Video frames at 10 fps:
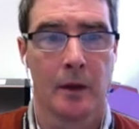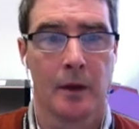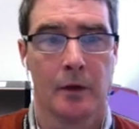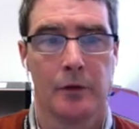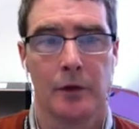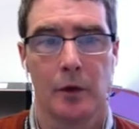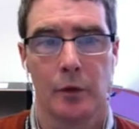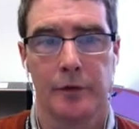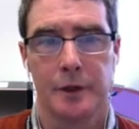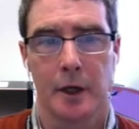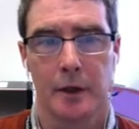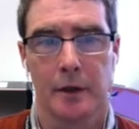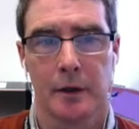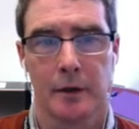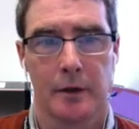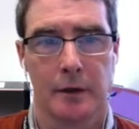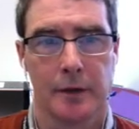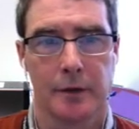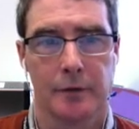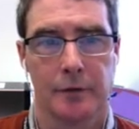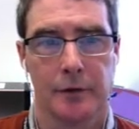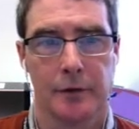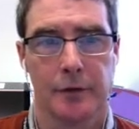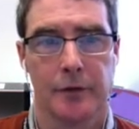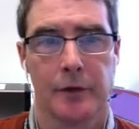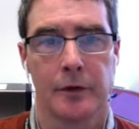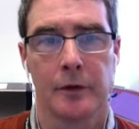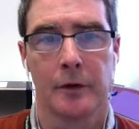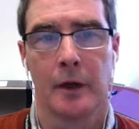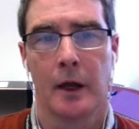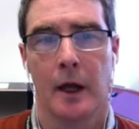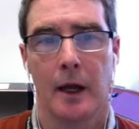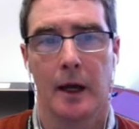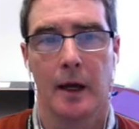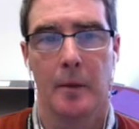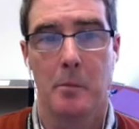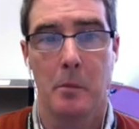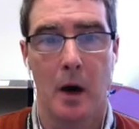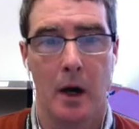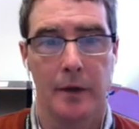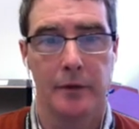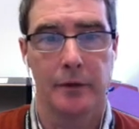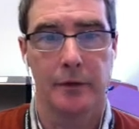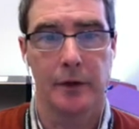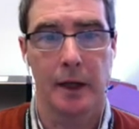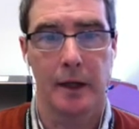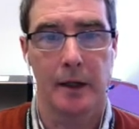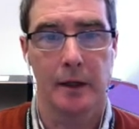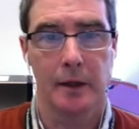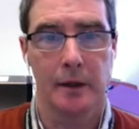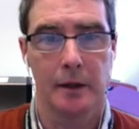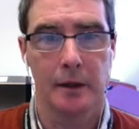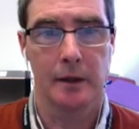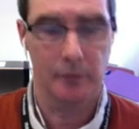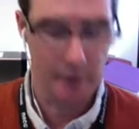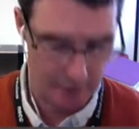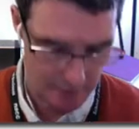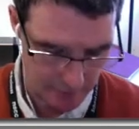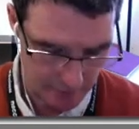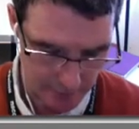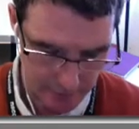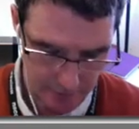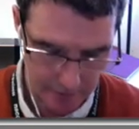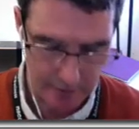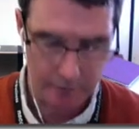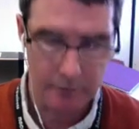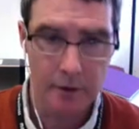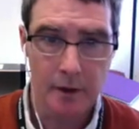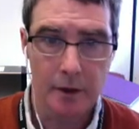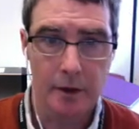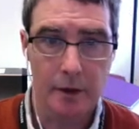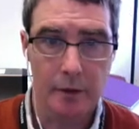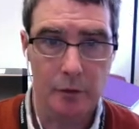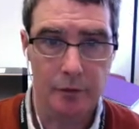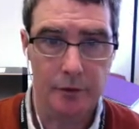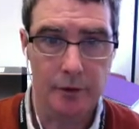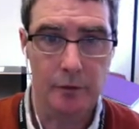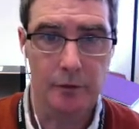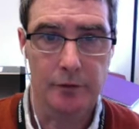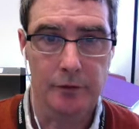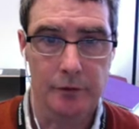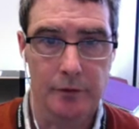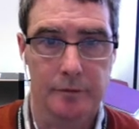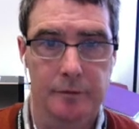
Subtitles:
So we've checked that the first mod the second, right here I should have equals 0.